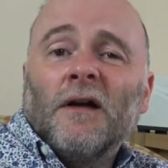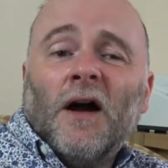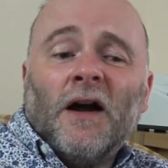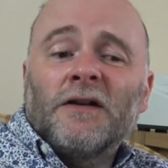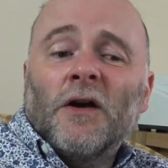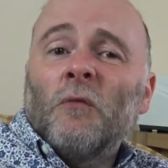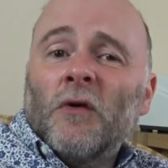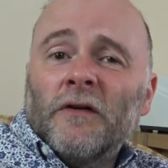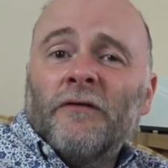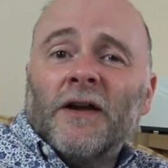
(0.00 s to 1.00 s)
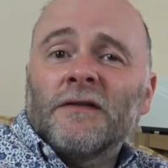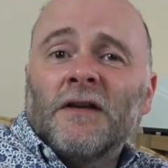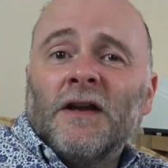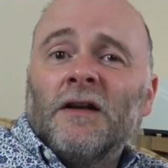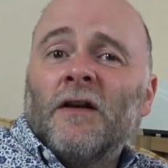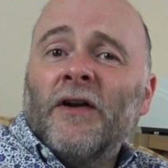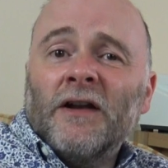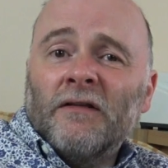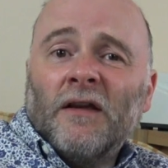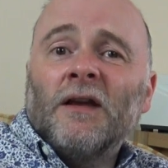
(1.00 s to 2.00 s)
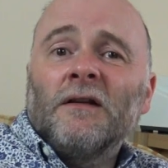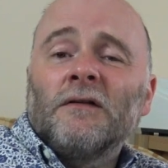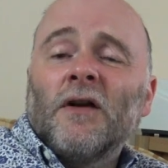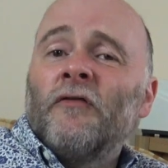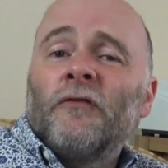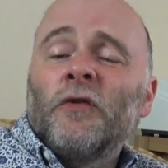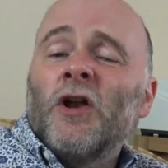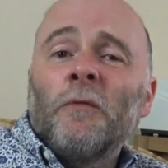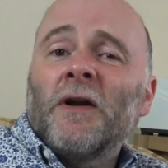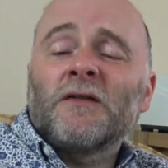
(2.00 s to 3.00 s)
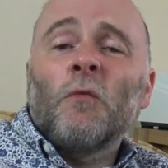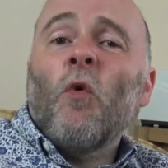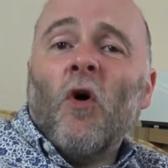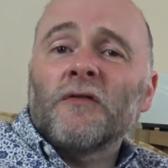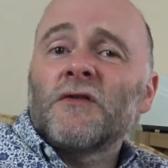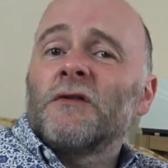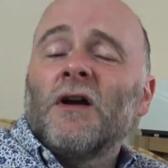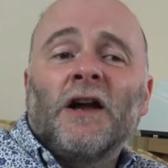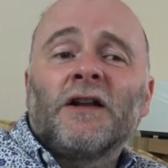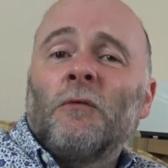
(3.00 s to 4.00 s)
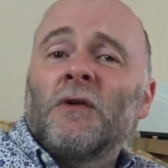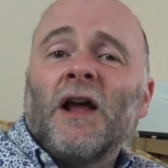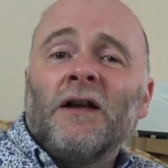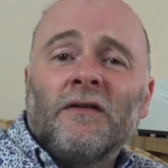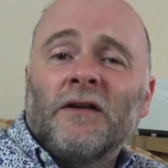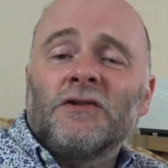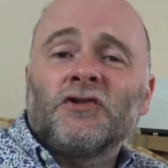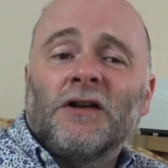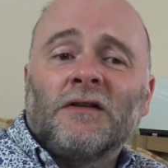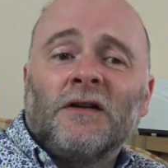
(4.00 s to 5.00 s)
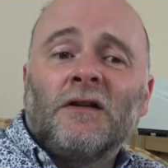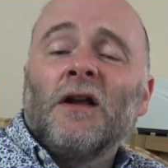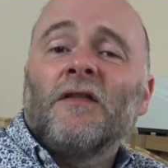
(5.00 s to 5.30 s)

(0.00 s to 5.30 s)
I don't want a vaccine of anything, of no matter what. I don't want anything injected.